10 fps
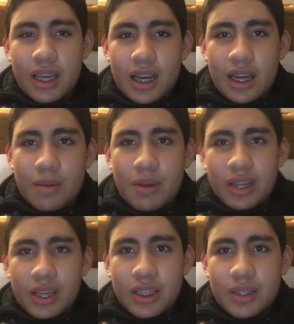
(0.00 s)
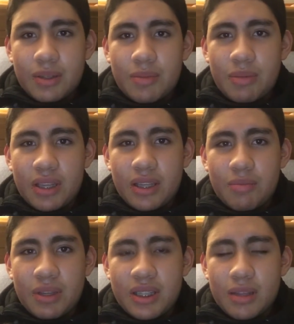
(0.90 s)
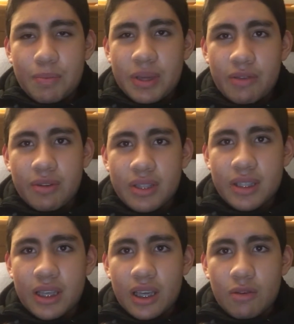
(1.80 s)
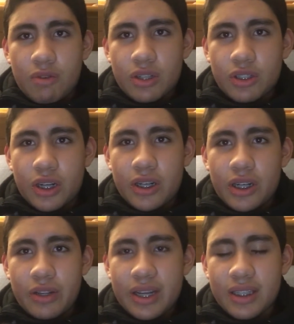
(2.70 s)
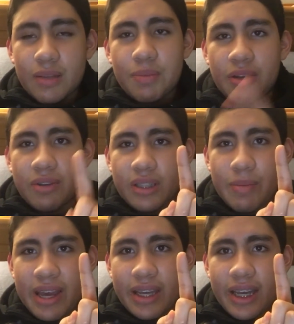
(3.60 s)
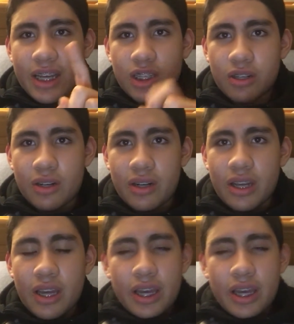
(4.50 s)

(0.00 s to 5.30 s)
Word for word: Um, he's, he meet, he meets the penguins, which are known as the penguins of Madagascar,